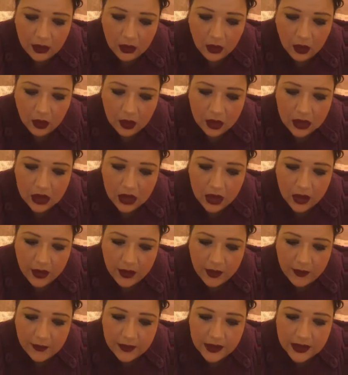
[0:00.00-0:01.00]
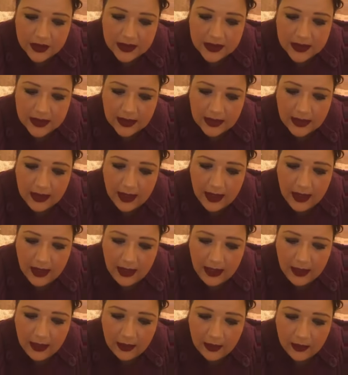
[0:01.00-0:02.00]
long term
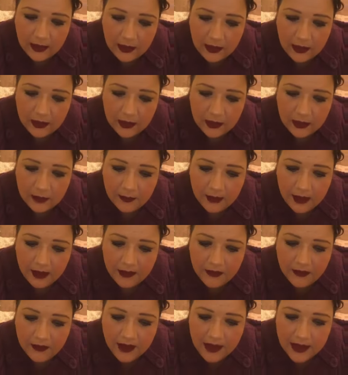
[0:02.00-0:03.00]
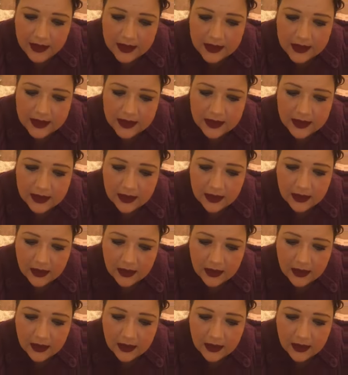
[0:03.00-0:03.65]
skincare benefits.